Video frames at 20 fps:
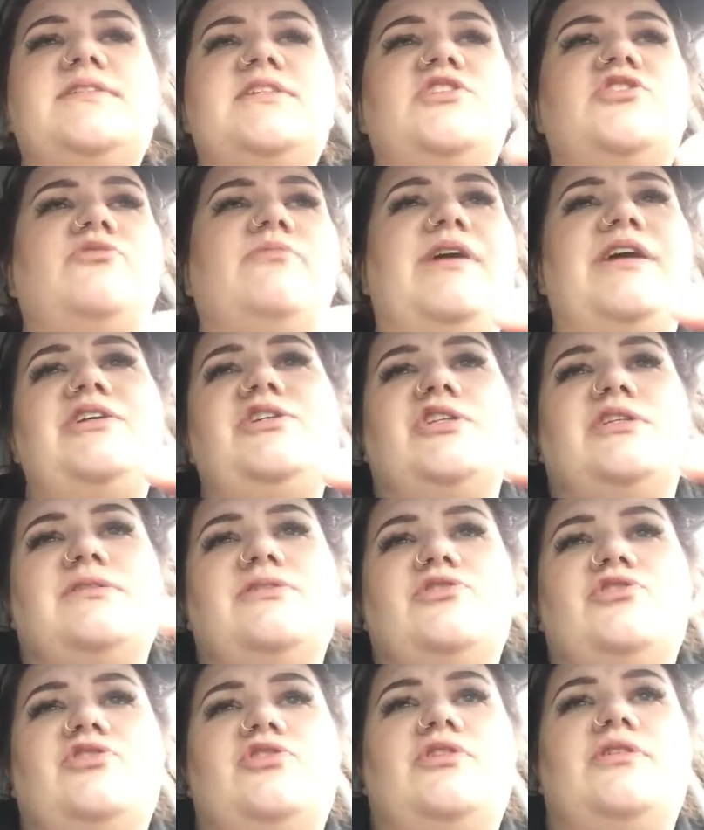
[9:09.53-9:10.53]

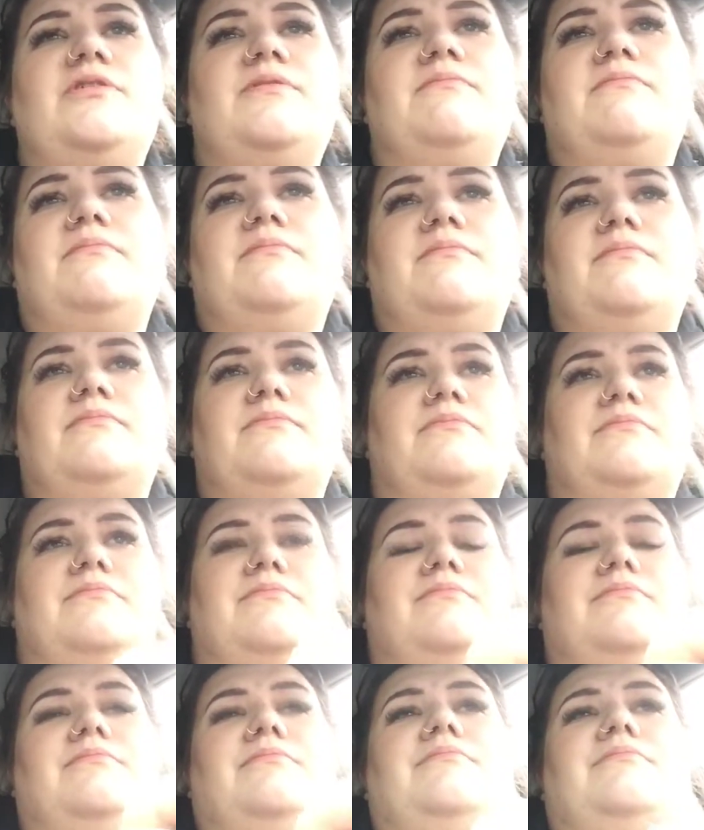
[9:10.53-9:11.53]
situations shouldn't
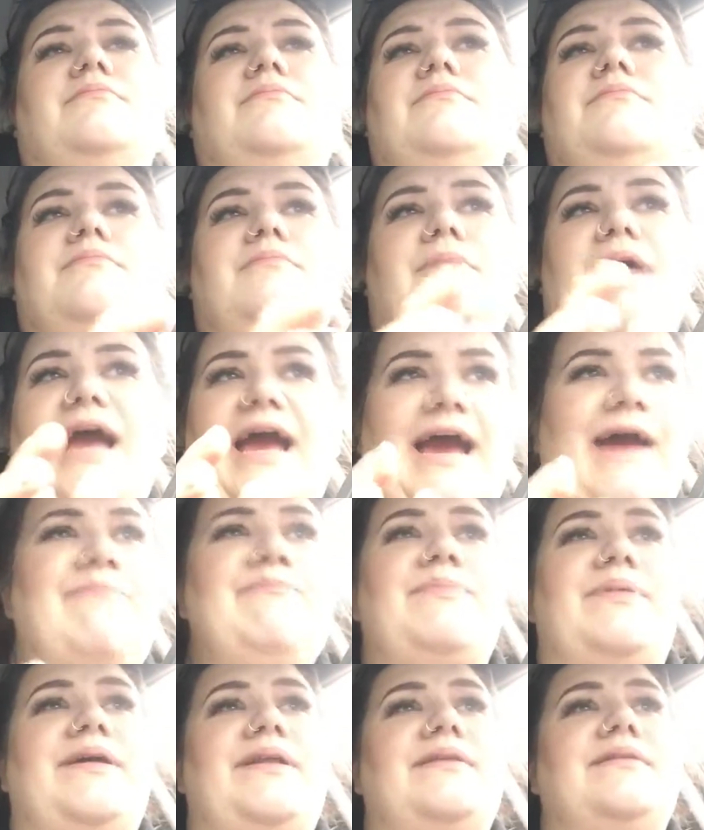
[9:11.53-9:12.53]

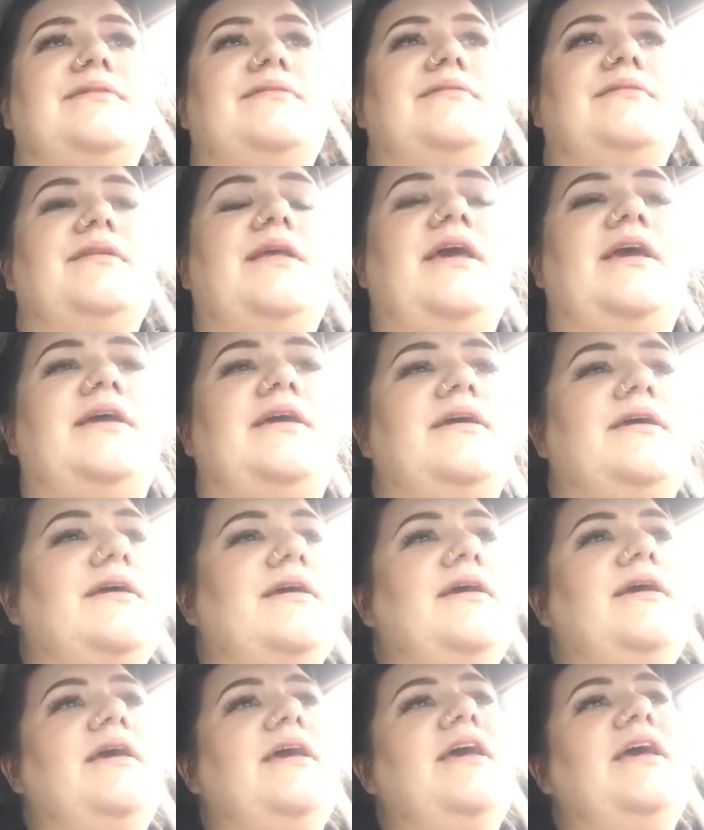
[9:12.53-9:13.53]
happen. Like,
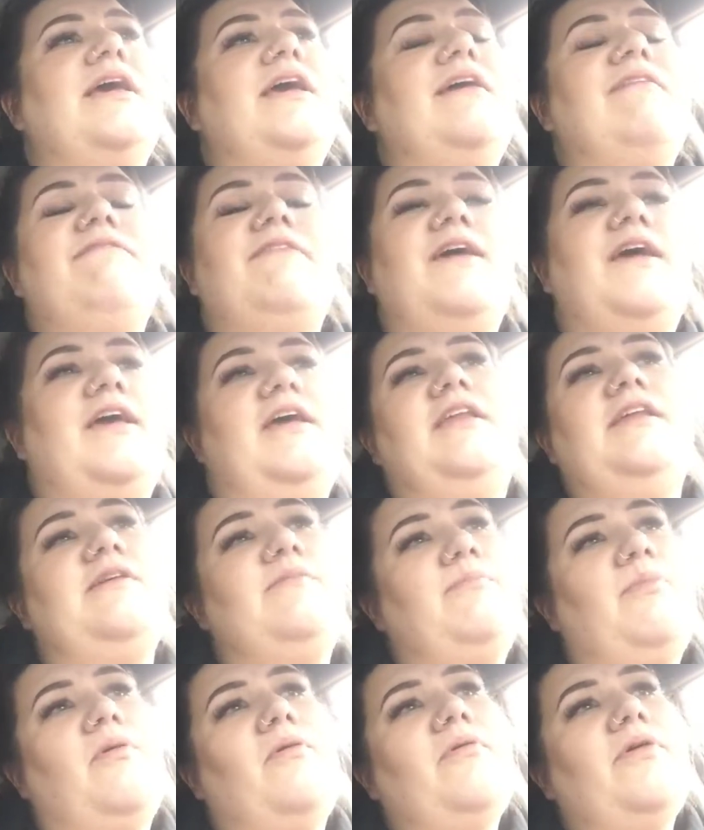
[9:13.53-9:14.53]
if at
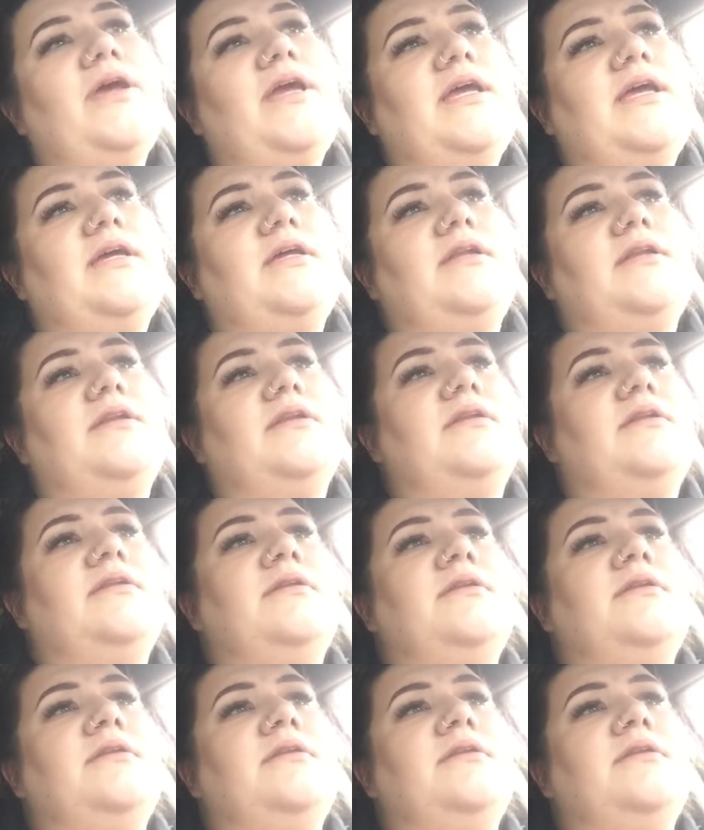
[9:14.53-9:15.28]
any point,